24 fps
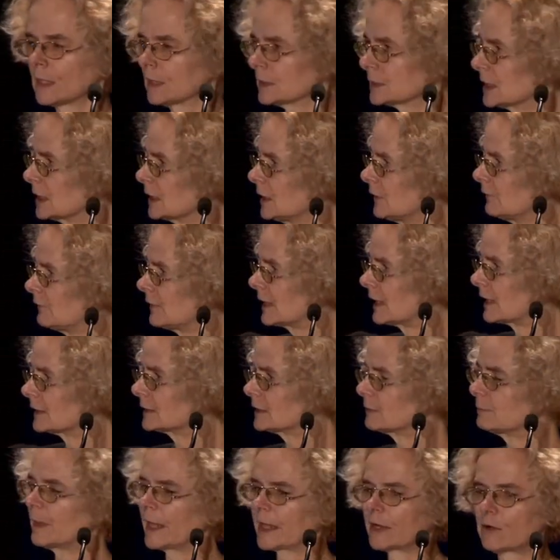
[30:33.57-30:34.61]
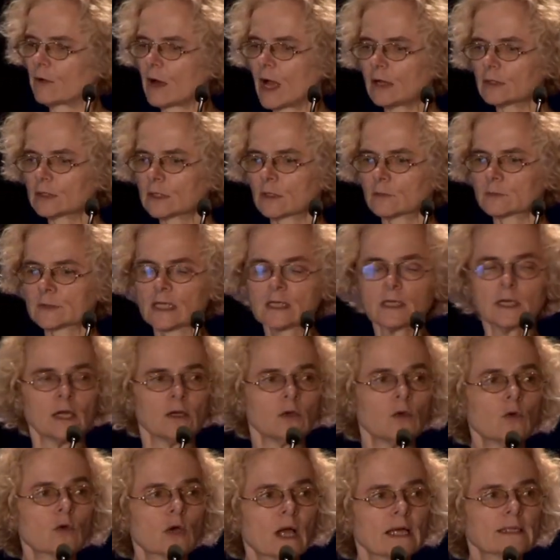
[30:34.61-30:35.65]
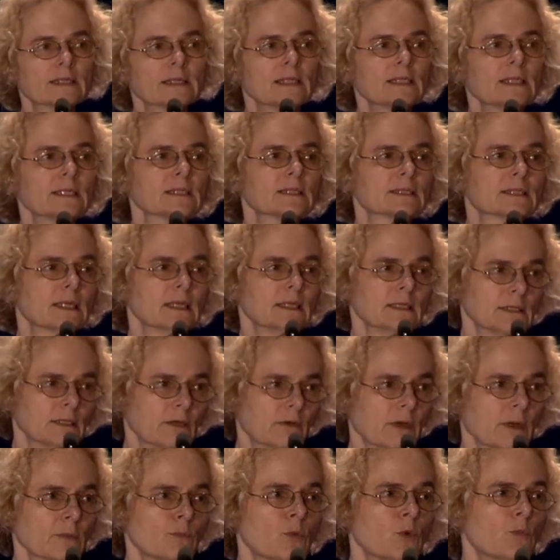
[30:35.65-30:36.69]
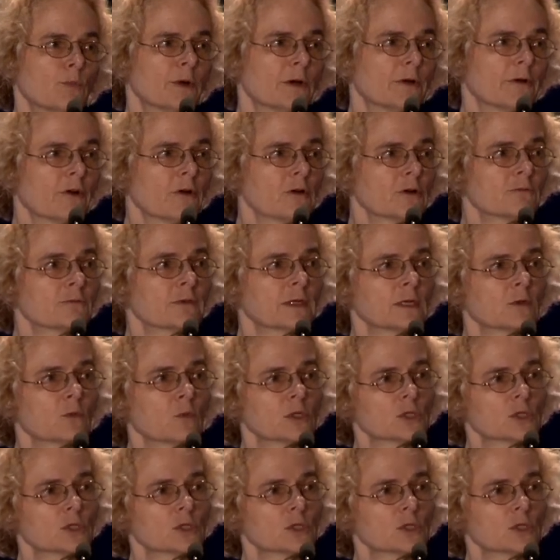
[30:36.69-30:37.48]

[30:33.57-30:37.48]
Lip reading: Significantly better outcomes. Look at this interim buprenorphine,